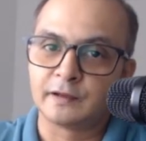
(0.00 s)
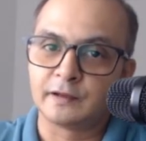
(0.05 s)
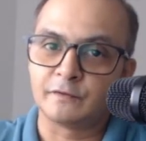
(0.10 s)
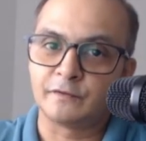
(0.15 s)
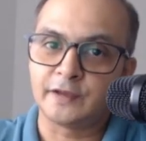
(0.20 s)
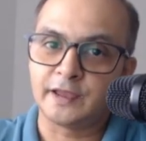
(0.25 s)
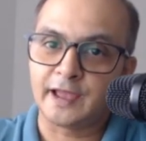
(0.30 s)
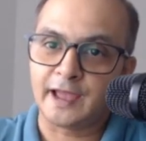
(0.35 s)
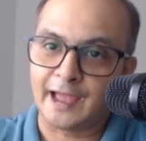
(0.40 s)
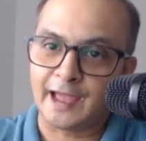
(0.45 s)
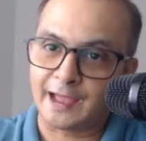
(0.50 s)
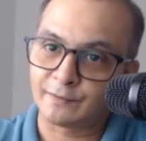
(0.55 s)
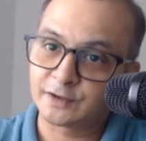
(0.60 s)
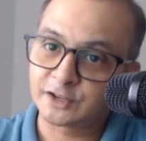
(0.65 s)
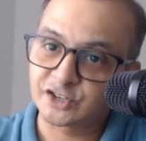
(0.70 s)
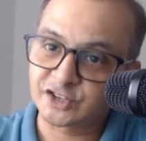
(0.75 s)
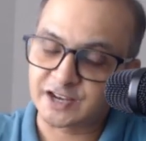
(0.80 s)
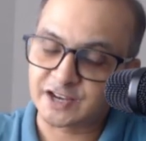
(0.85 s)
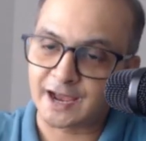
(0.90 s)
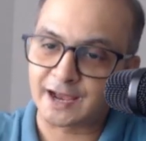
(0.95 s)
We have
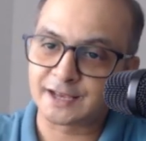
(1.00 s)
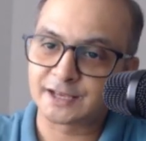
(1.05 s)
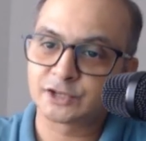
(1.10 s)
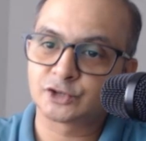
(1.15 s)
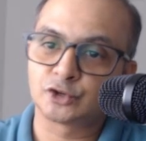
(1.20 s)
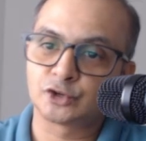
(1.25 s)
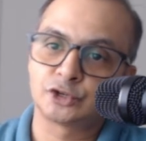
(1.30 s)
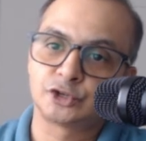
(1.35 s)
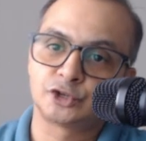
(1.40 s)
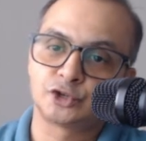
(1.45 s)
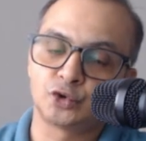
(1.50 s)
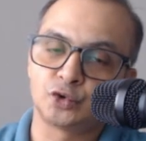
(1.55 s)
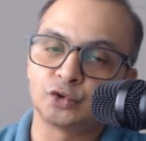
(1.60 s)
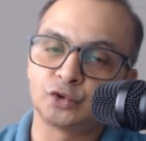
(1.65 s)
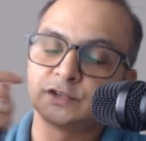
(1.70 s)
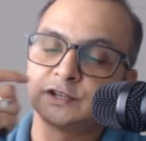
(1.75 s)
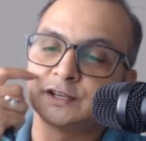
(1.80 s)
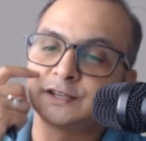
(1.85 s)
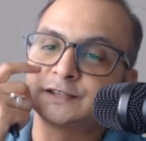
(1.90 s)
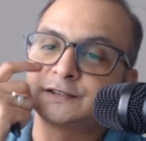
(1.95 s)
a chance to
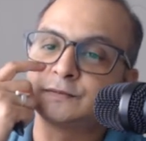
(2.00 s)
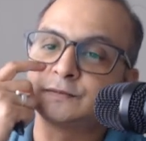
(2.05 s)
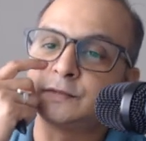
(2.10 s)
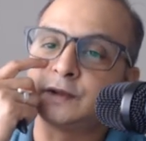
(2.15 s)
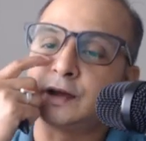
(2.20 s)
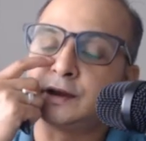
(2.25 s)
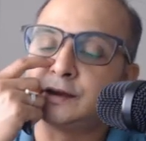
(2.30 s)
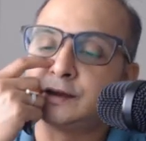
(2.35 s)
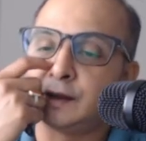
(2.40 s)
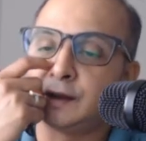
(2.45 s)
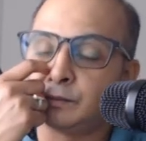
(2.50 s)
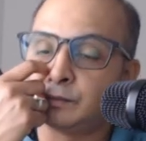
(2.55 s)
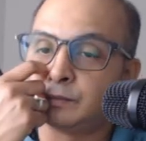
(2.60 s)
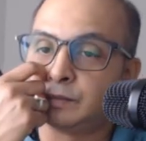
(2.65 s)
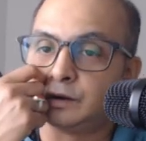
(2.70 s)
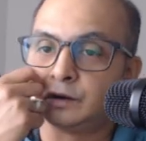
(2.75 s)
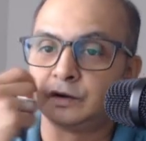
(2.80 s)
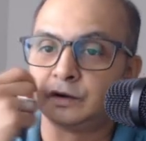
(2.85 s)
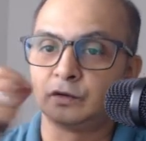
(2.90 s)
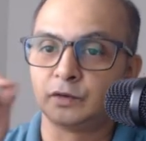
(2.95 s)
choose a
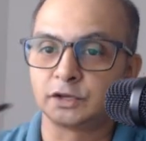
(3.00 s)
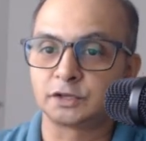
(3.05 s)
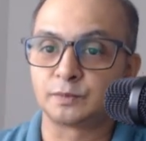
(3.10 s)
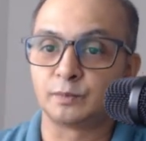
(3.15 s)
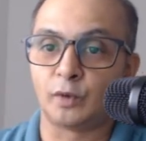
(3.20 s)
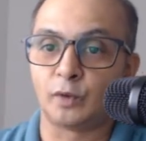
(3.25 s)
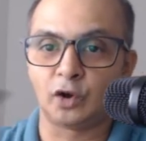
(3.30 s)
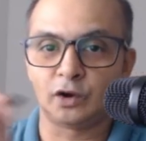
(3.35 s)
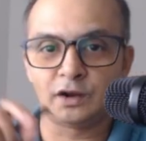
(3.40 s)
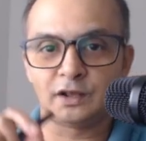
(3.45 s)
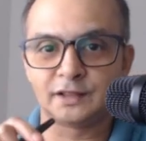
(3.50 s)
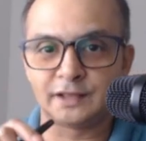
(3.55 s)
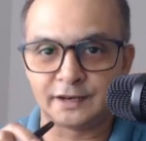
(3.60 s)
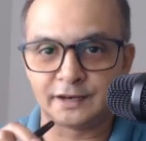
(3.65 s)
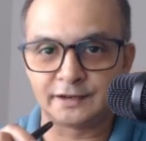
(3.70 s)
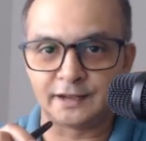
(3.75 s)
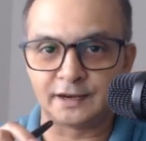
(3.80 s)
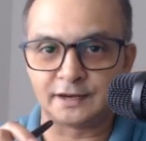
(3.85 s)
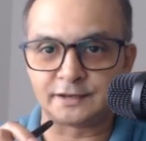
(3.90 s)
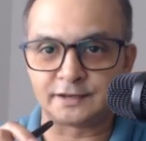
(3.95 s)
number smaller
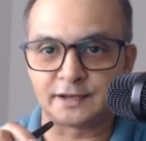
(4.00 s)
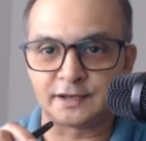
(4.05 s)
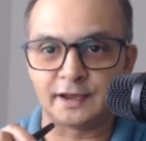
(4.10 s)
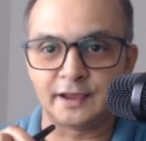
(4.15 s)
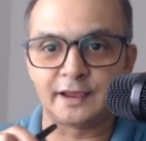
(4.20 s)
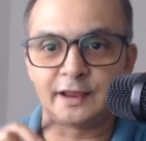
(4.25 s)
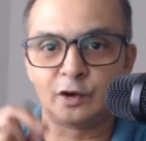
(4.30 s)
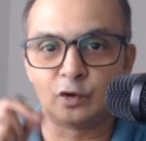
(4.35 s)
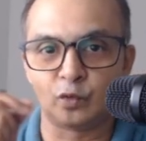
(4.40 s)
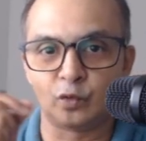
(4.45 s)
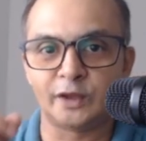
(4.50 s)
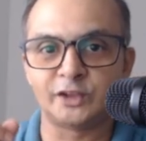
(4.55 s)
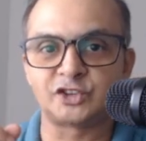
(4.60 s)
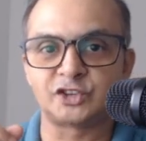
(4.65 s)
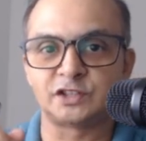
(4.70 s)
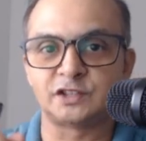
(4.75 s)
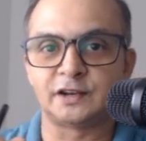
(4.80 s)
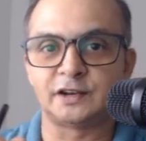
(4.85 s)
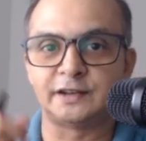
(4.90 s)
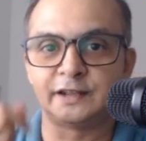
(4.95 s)
than delta in
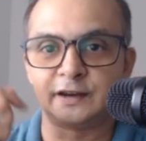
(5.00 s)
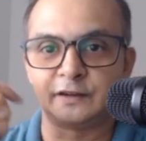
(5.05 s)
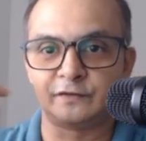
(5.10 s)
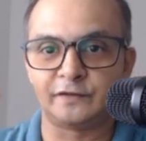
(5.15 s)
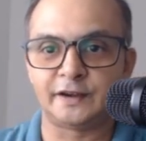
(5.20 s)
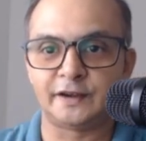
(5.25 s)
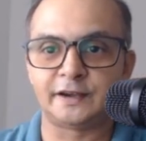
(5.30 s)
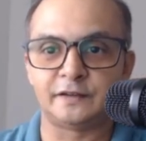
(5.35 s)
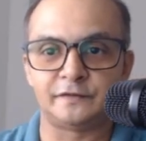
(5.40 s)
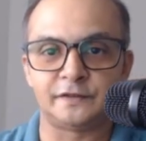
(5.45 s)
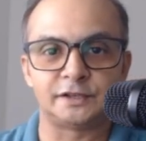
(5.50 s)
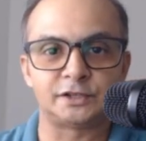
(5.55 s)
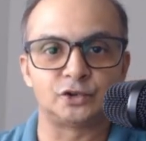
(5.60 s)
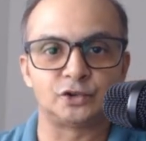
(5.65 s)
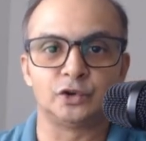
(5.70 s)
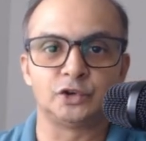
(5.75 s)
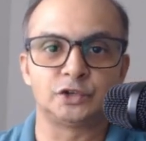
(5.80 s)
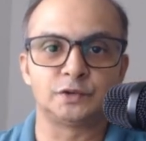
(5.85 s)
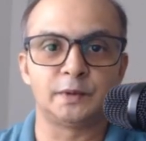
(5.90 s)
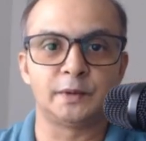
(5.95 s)
which the derivative is
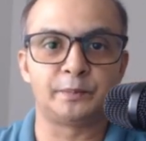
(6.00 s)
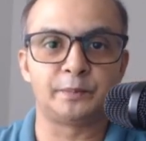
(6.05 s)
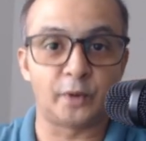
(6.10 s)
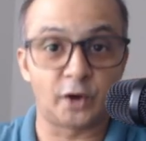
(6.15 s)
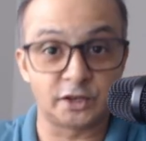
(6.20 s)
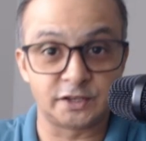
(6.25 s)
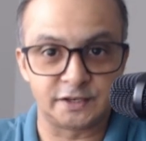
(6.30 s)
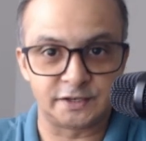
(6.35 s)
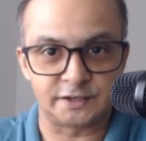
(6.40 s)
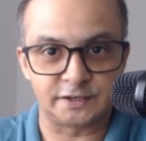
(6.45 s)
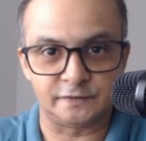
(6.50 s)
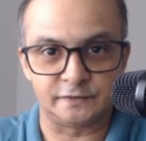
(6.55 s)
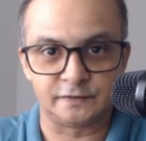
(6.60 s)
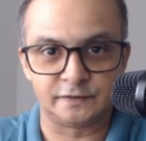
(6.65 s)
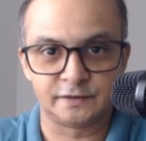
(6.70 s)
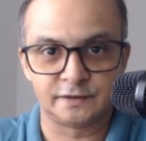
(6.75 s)
going to be positive.